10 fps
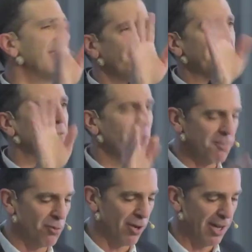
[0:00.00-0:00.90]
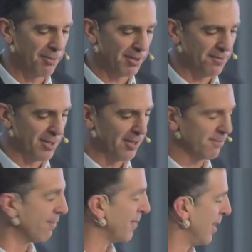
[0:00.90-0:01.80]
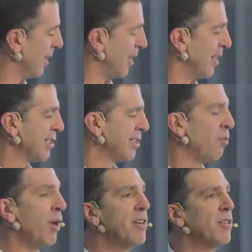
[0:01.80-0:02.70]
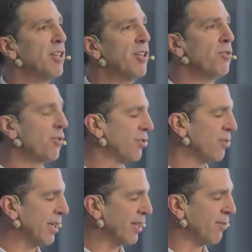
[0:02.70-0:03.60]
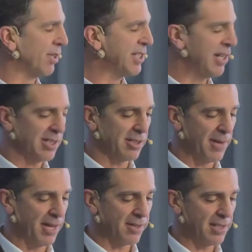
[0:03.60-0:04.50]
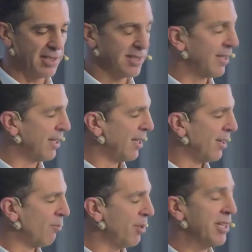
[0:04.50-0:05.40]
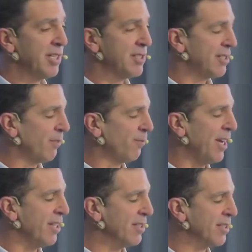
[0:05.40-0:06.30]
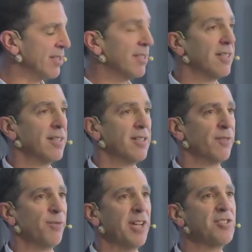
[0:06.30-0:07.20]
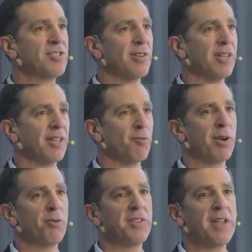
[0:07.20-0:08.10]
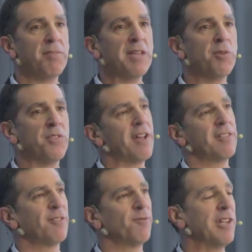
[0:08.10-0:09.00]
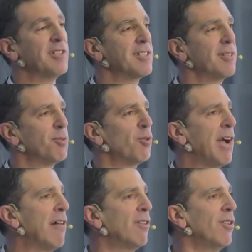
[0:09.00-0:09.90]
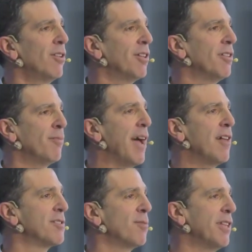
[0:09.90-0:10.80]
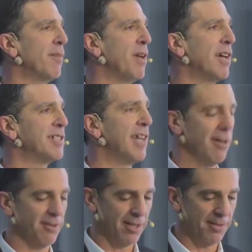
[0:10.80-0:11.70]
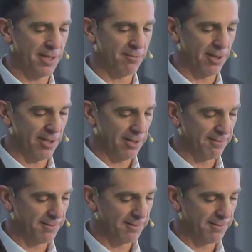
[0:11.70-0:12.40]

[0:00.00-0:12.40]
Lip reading: One more, I'll be fine. So why do youth drink? We talked about this. One is their friends. Their friends drink. And where would they be without their friends to pour alcohol in their mouths when they pass out? I mean, really.